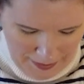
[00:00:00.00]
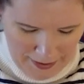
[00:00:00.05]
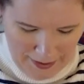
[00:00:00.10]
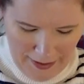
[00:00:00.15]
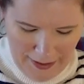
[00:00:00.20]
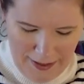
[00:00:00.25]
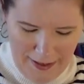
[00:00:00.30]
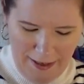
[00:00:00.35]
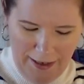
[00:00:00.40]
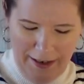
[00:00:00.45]

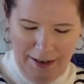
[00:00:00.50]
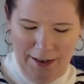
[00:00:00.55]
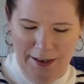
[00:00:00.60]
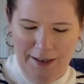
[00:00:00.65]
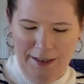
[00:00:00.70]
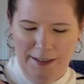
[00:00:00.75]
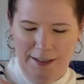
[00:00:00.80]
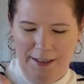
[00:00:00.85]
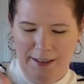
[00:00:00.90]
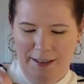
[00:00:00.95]
I
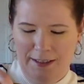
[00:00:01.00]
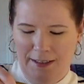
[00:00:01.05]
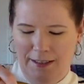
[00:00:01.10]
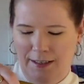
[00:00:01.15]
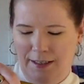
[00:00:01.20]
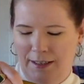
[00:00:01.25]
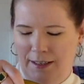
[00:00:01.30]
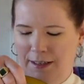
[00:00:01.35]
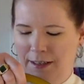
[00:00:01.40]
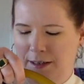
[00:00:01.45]
got
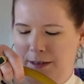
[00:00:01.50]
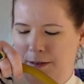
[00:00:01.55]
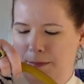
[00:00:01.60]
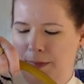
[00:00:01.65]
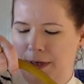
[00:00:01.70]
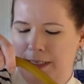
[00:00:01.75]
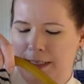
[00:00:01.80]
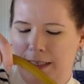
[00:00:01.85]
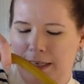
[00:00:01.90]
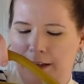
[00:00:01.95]

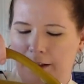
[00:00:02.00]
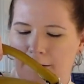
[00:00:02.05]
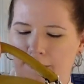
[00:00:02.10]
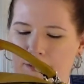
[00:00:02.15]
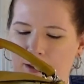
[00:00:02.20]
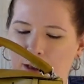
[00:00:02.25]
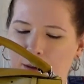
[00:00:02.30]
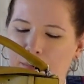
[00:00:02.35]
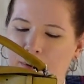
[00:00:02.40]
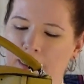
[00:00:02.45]
myself
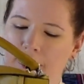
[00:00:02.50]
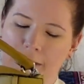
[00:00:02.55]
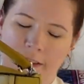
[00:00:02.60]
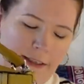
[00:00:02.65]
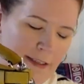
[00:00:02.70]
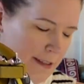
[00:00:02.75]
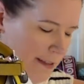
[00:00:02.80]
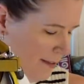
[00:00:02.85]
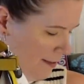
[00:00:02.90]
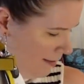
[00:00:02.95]
a
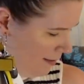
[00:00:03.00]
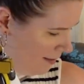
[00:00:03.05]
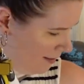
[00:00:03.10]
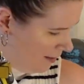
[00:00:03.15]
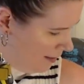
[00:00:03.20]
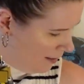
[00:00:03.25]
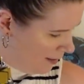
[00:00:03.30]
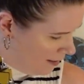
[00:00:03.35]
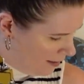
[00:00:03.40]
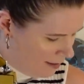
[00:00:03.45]
puzzle,
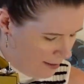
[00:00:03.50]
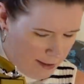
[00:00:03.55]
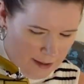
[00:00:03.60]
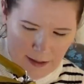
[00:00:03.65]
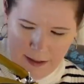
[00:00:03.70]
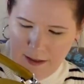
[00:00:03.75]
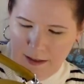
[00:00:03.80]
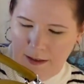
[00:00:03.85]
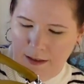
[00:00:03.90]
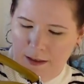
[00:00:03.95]

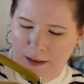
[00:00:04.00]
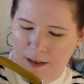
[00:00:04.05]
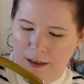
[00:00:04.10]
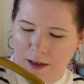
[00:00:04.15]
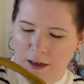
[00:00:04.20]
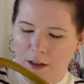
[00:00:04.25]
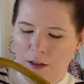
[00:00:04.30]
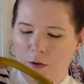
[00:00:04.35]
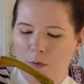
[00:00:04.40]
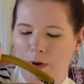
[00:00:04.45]

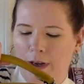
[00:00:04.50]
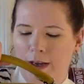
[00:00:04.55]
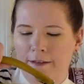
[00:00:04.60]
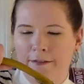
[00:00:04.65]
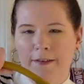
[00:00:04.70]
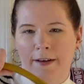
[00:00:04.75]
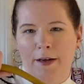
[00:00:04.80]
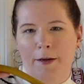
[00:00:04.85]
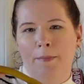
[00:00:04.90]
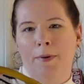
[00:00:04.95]

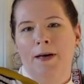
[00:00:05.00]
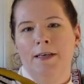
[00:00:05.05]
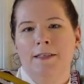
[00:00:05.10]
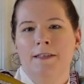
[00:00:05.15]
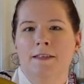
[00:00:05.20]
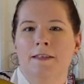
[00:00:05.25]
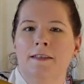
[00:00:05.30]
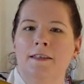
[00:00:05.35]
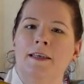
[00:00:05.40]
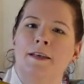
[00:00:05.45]
Loewe
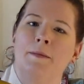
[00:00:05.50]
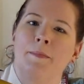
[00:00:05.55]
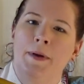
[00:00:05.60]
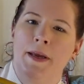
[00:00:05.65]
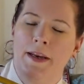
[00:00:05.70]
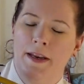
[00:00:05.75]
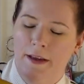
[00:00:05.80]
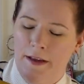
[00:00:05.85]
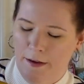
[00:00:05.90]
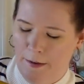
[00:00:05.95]
puzzle in
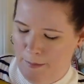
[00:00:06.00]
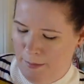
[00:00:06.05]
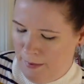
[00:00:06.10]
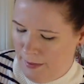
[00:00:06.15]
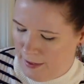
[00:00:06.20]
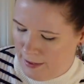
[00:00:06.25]
medium.